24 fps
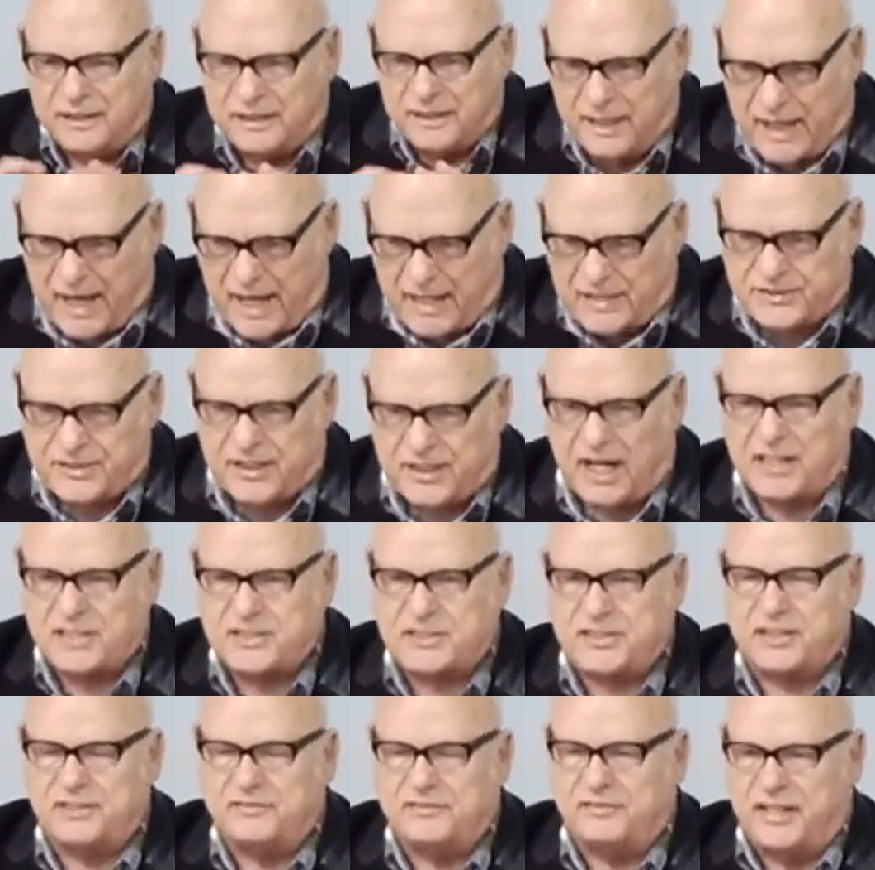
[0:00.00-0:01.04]
has God's
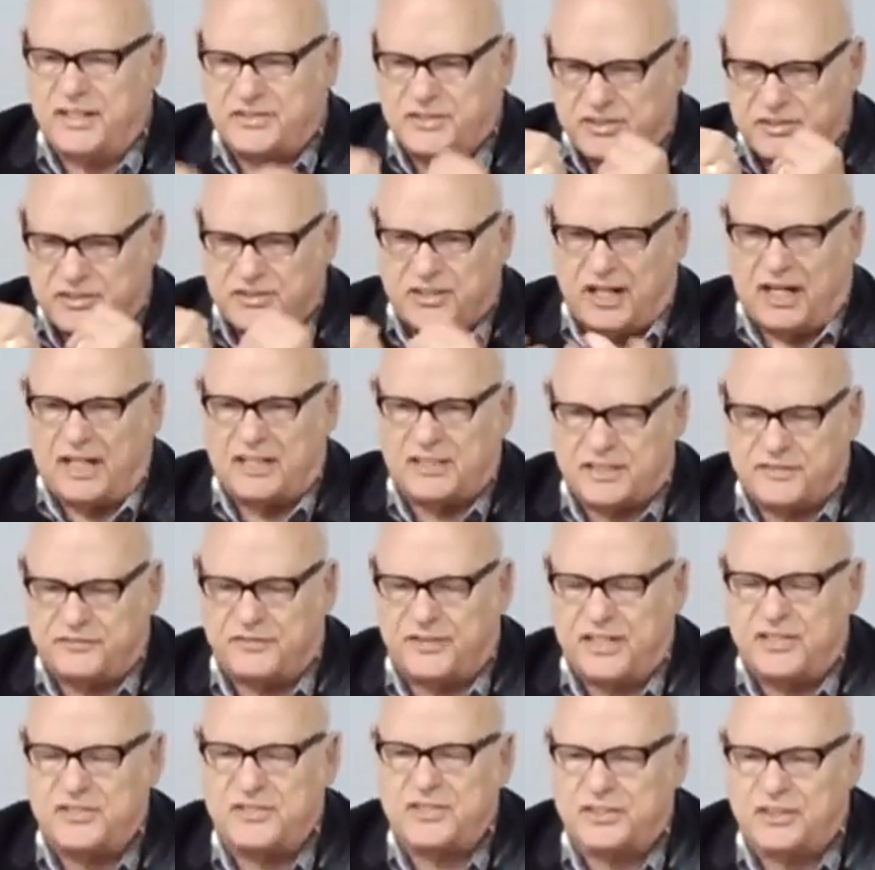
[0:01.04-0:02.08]
convictions, God's
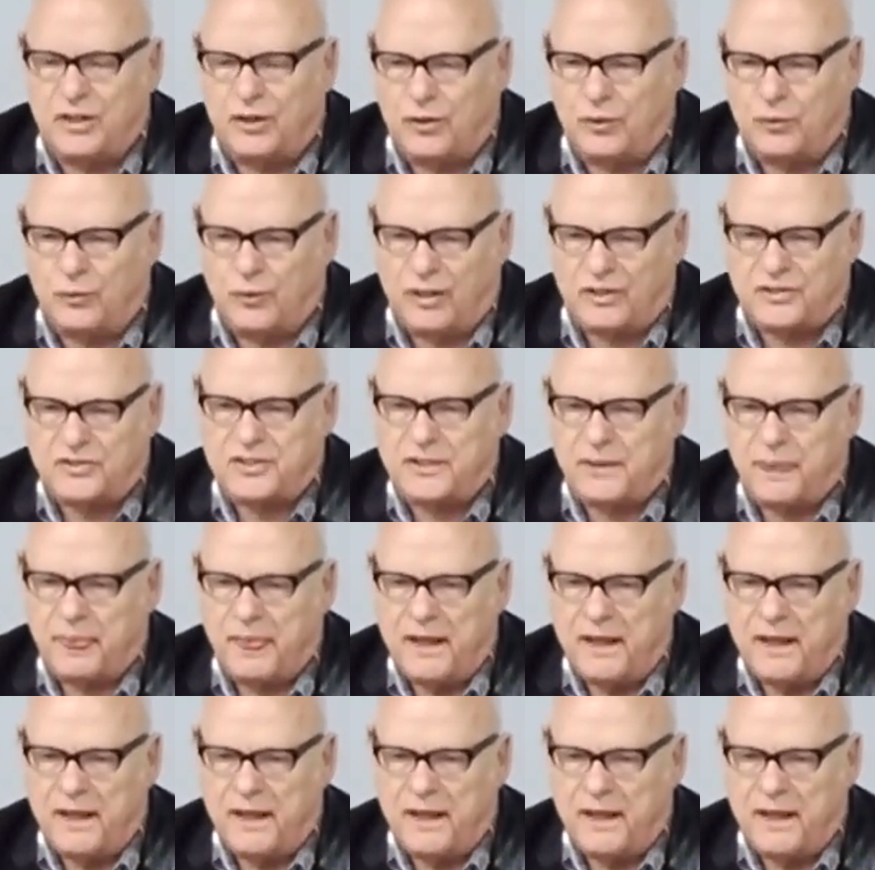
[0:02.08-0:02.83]
vision, whole works.